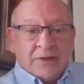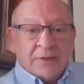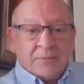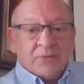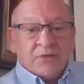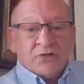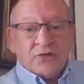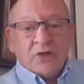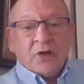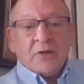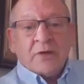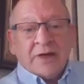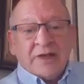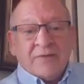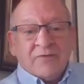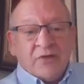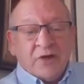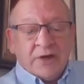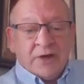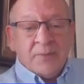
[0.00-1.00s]
and I'm sorry,
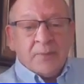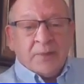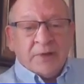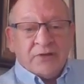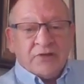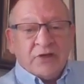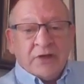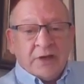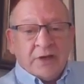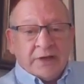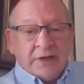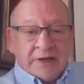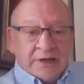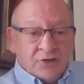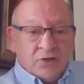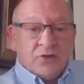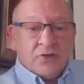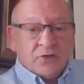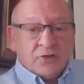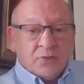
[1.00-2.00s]
I'm very busy, can
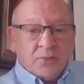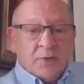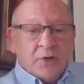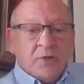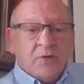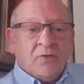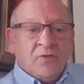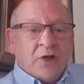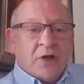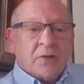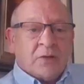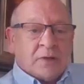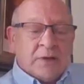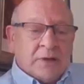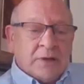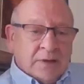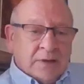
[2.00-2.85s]
I just move on?